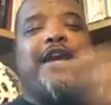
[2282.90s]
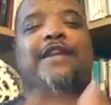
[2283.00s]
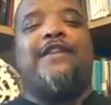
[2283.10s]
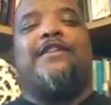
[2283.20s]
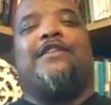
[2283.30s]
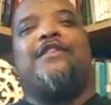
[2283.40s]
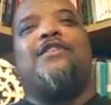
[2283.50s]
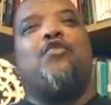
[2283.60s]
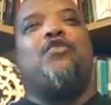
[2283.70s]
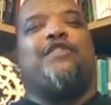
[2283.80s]
and
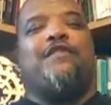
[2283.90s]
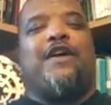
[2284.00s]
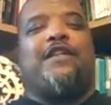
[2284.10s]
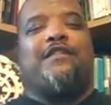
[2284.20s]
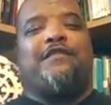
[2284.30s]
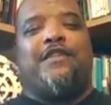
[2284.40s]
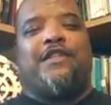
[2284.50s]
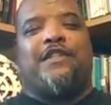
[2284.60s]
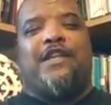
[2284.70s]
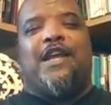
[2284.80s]
cause
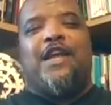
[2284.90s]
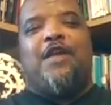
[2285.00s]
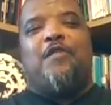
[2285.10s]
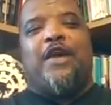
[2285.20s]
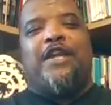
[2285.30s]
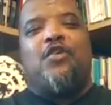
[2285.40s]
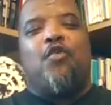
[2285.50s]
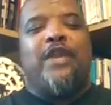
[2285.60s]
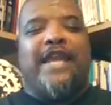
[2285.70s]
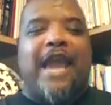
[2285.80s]
divisiveness by
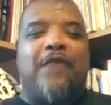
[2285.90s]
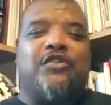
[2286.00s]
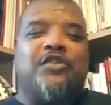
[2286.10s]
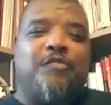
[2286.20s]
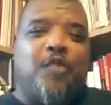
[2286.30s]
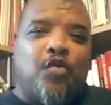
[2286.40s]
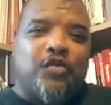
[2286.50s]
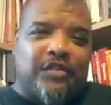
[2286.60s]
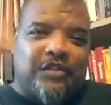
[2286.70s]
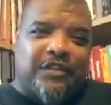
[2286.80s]
calling out
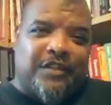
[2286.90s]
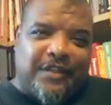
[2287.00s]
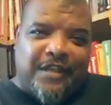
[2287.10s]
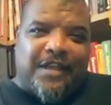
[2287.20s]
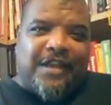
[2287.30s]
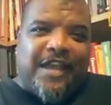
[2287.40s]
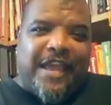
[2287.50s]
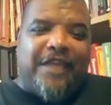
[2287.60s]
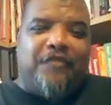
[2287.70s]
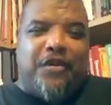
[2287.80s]
sports
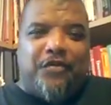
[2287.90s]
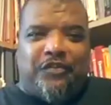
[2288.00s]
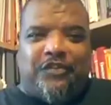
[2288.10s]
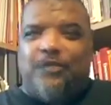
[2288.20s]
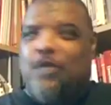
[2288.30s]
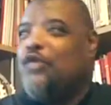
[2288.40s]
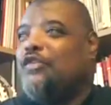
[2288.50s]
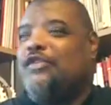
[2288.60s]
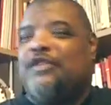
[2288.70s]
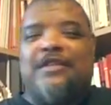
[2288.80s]
heroes,
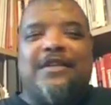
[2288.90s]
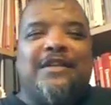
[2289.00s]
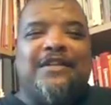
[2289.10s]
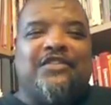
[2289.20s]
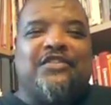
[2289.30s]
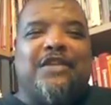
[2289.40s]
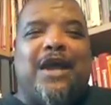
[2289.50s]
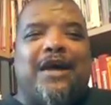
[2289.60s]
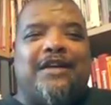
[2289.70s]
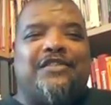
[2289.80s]
sports
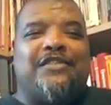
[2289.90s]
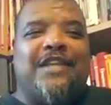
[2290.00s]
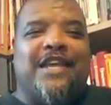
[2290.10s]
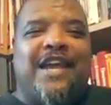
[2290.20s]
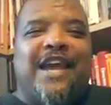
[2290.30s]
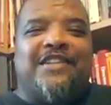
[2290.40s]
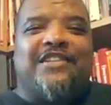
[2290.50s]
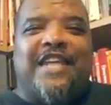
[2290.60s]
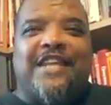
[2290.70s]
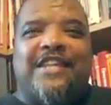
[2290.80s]
stars, and
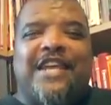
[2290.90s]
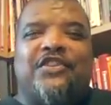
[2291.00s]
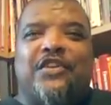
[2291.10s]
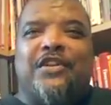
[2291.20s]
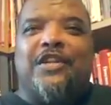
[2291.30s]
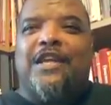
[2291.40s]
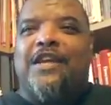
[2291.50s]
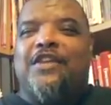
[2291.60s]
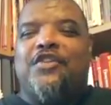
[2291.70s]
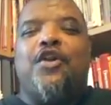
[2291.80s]
saying they should
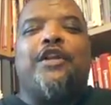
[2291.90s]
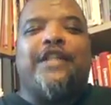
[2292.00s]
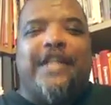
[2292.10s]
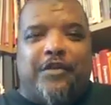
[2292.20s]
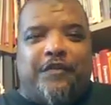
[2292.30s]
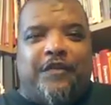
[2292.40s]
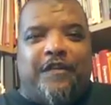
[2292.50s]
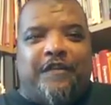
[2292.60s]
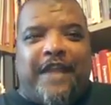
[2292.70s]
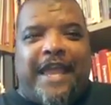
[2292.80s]
not kneel for
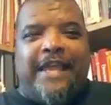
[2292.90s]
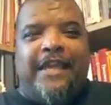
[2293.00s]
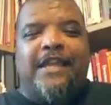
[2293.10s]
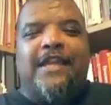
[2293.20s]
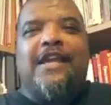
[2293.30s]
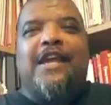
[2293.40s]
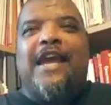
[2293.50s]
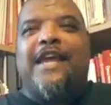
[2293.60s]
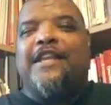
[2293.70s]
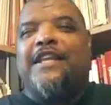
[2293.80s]
the flag.
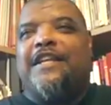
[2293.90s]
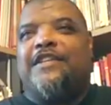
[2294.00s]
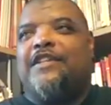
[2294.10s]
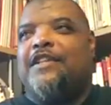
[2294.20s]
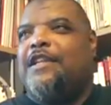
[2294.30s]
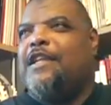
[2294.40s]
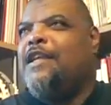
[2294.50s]
And he doesn't